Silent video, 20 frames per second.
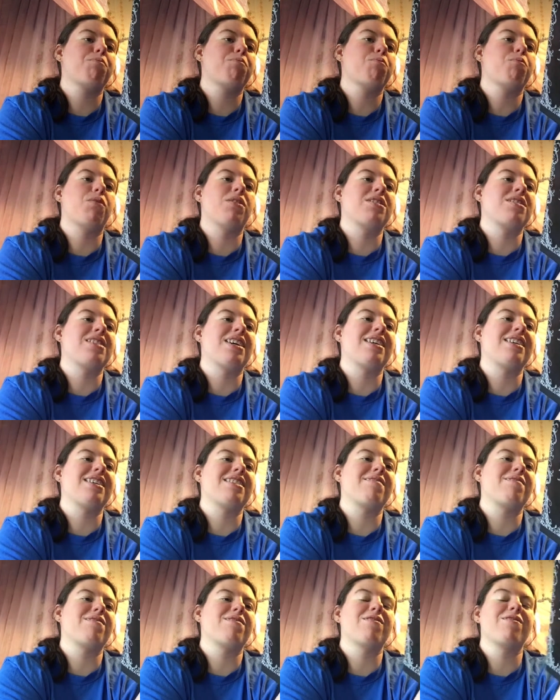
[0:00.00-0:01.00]
once I
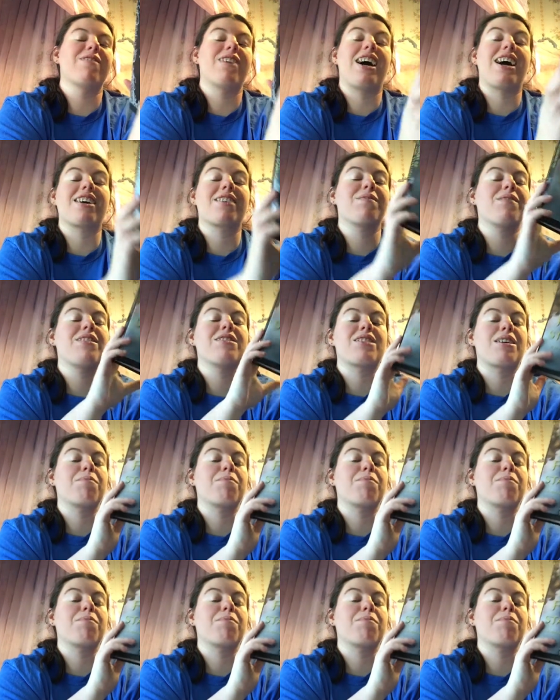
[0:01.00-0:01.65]
get through ACOFAS,